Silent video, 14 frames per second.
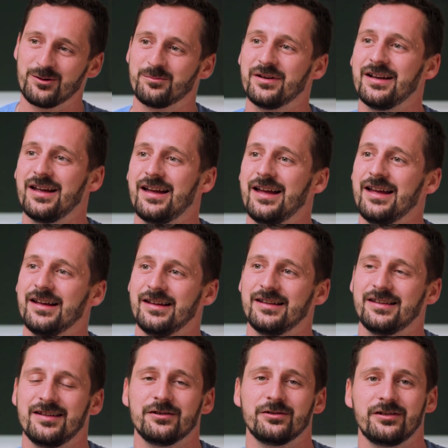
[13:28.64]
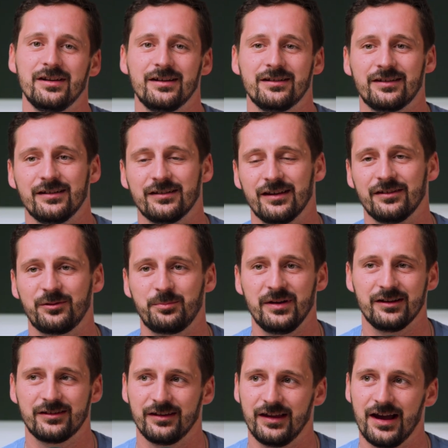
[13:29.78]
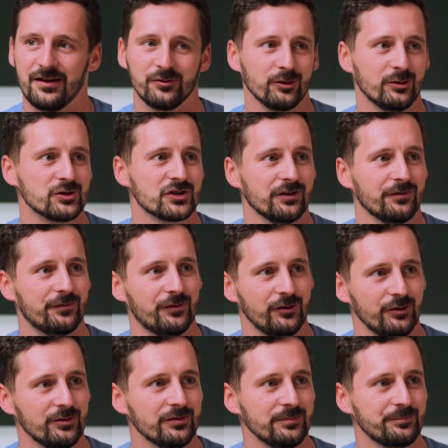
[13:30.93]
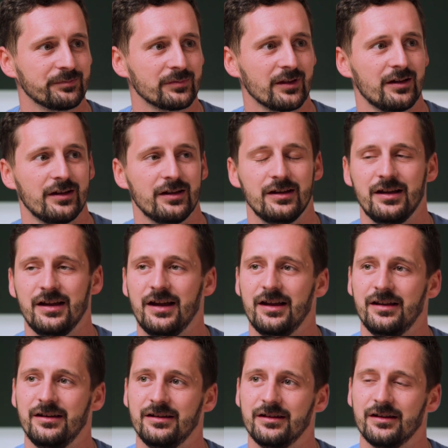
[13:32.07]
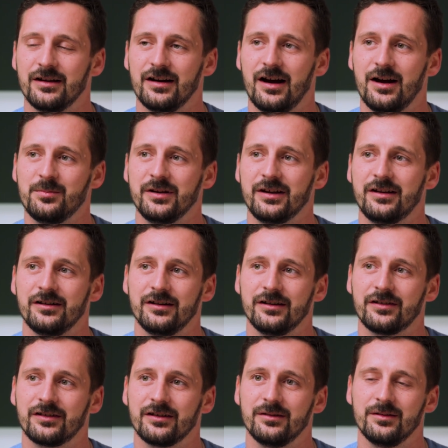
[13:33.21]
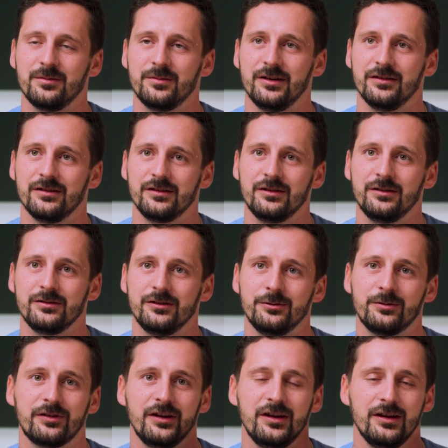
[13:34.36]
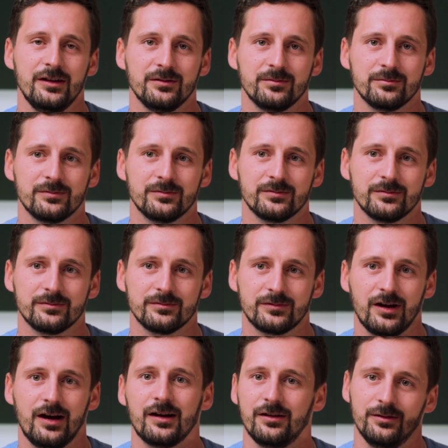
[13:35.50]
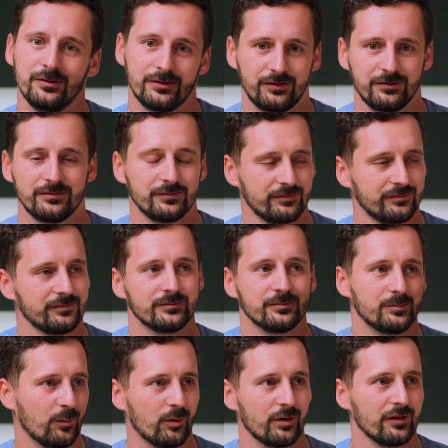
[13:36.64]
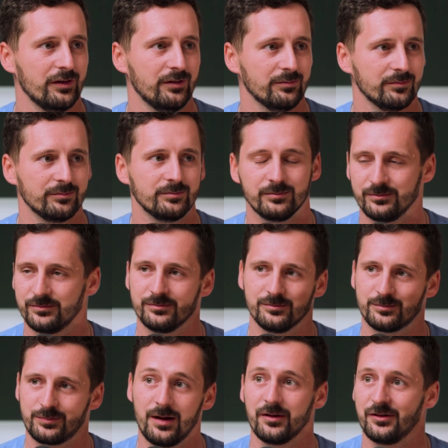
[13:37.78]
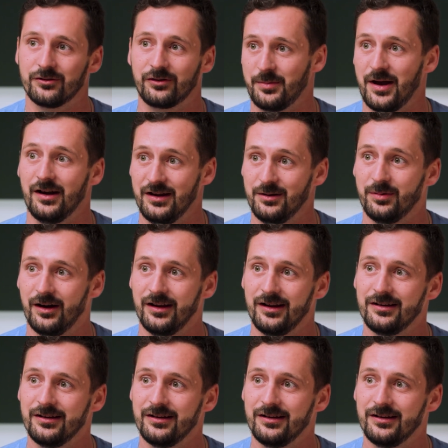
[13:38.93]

But it's interesting because it does speak to the evolution of food, and I'd be curious. I mean, you see tacos more than probably just about anybody.